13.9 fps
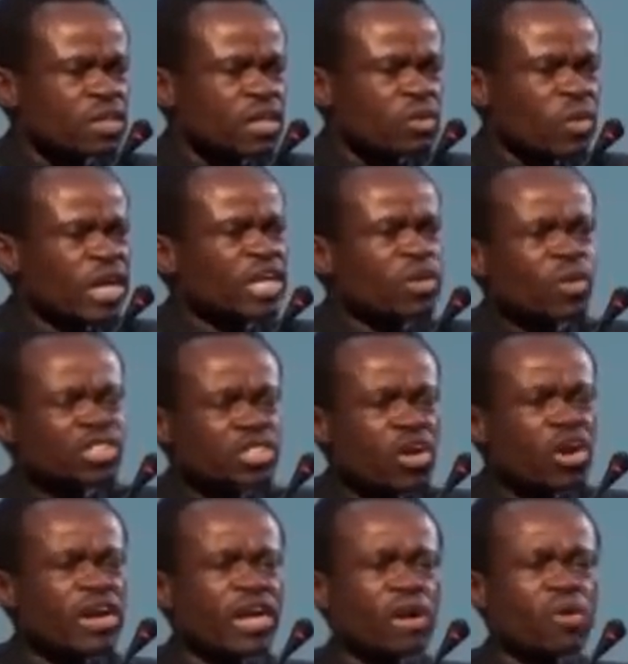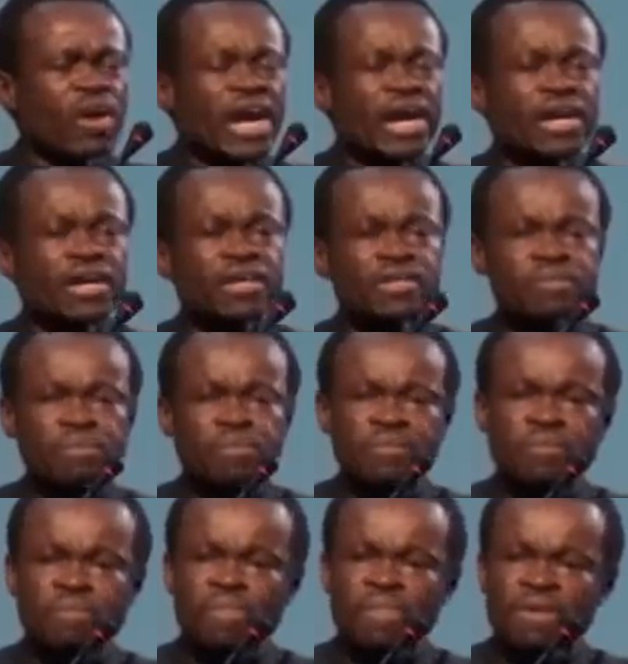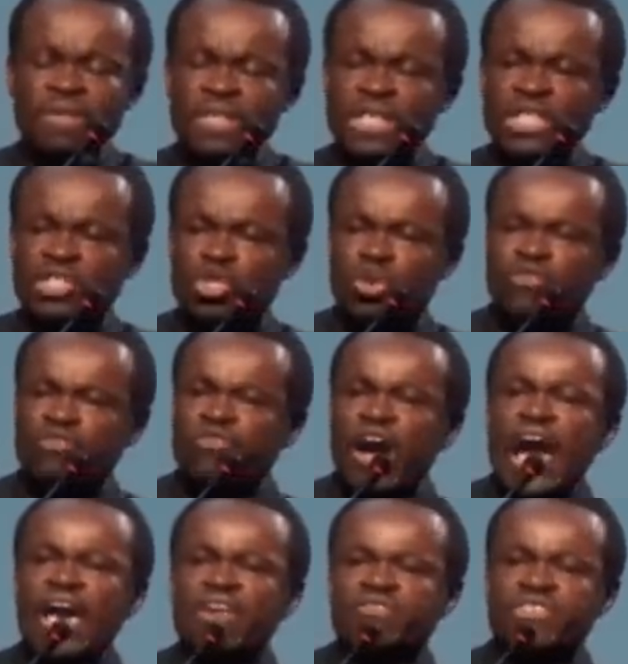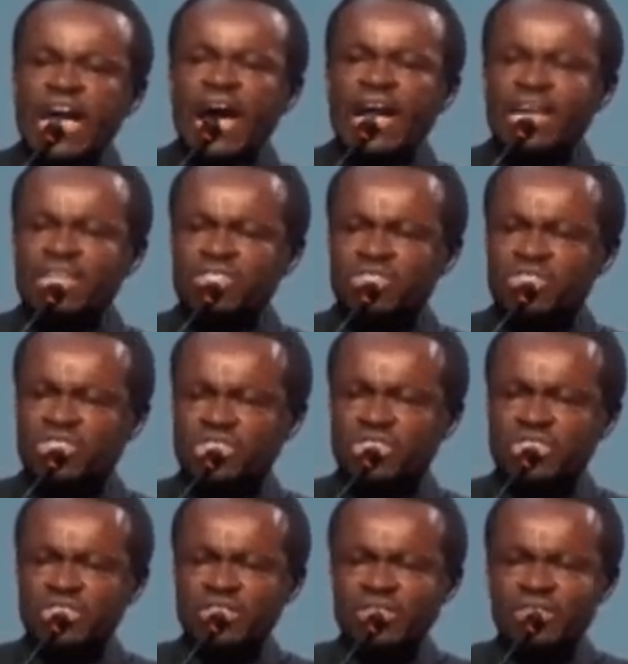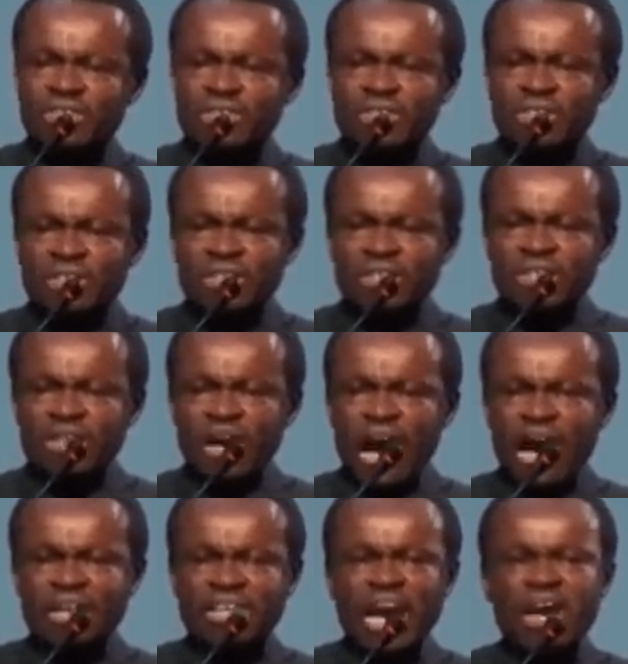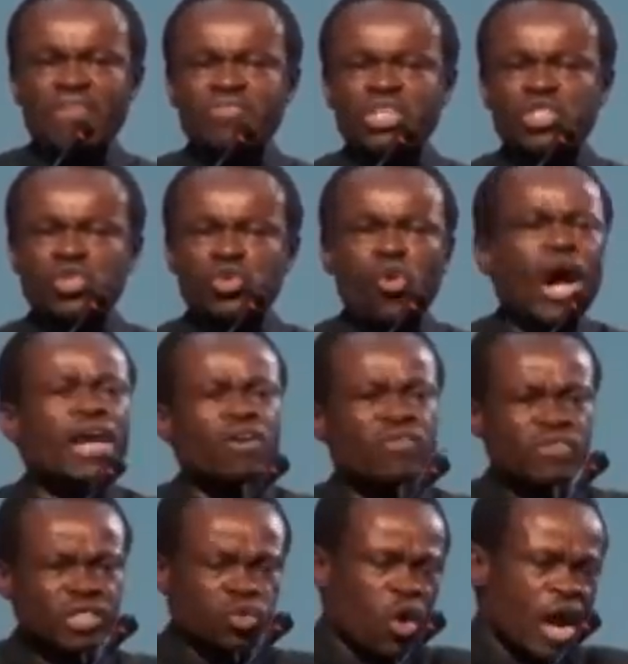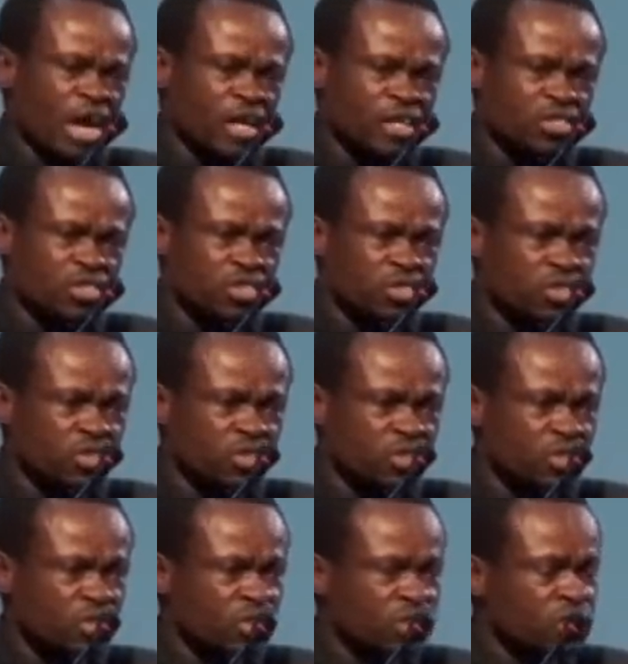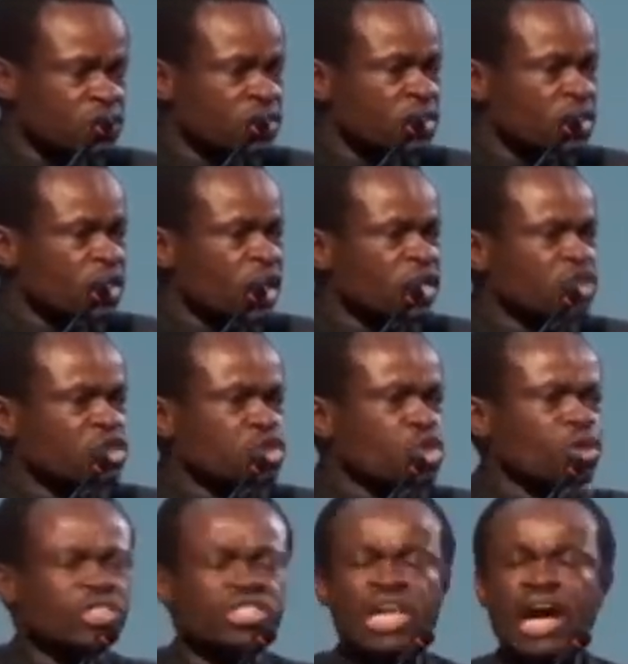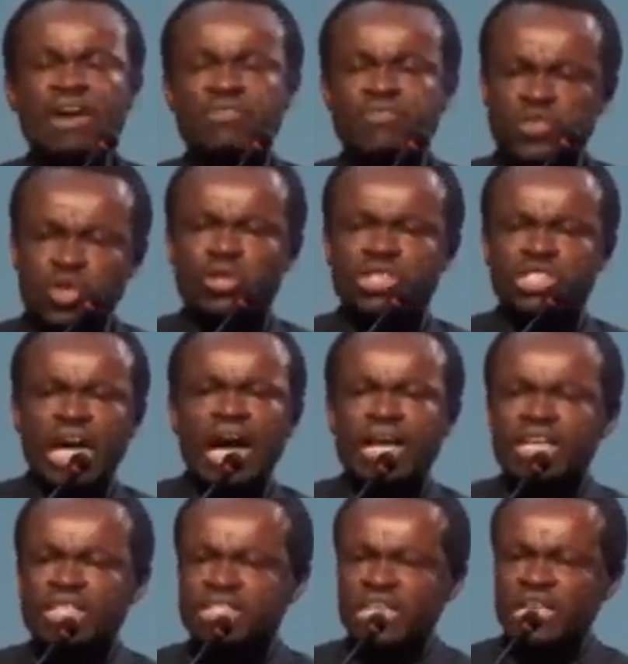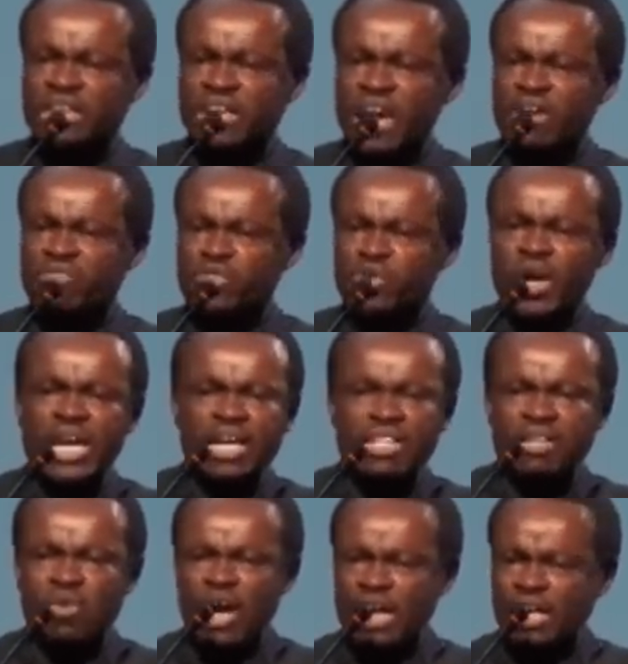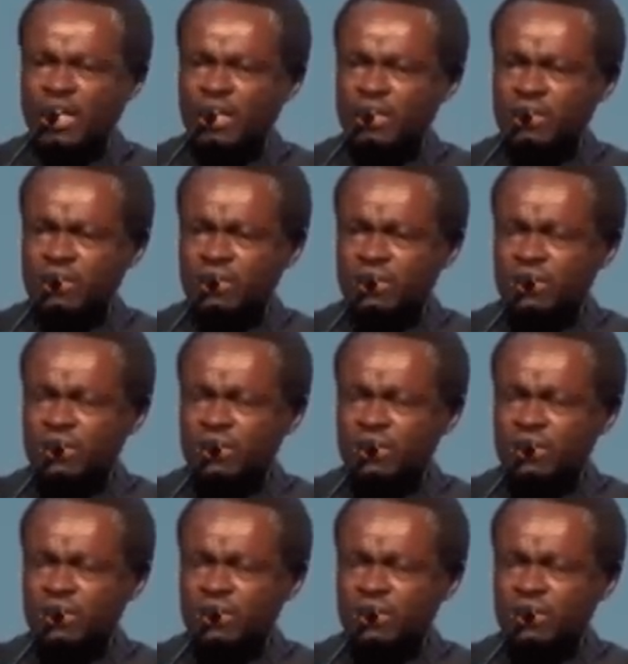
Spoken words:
When he was going away, he took 5 talents and gave it to one of his workers. And he took 2 talents and gave to another worker.